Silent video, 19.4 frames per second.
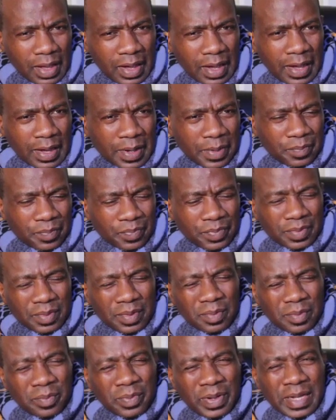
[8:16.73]

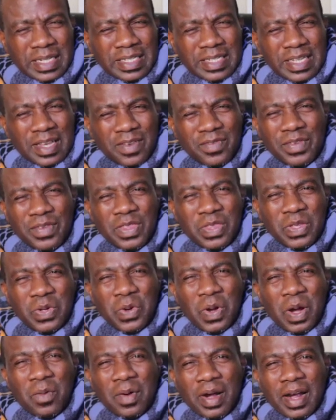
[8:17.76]
But even
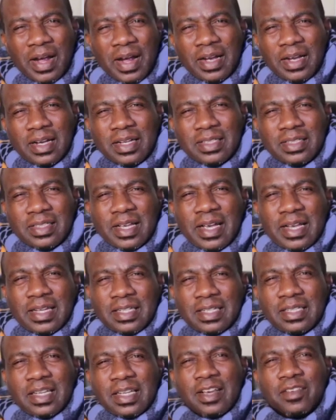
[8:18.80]
though our
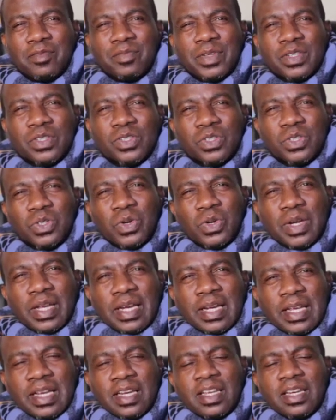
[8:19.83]
cattle have been
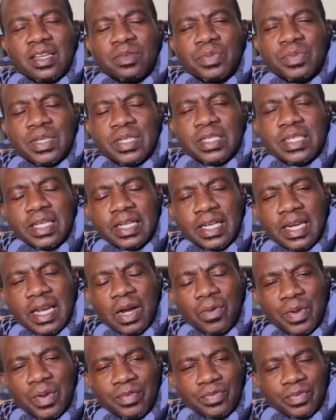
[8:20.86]
stolen and has been taken
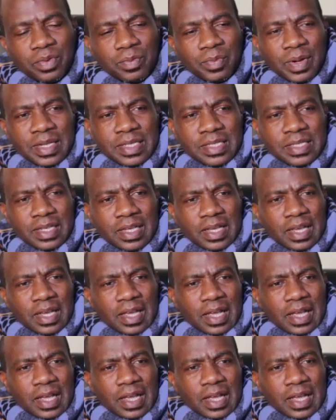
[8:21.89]
away from us,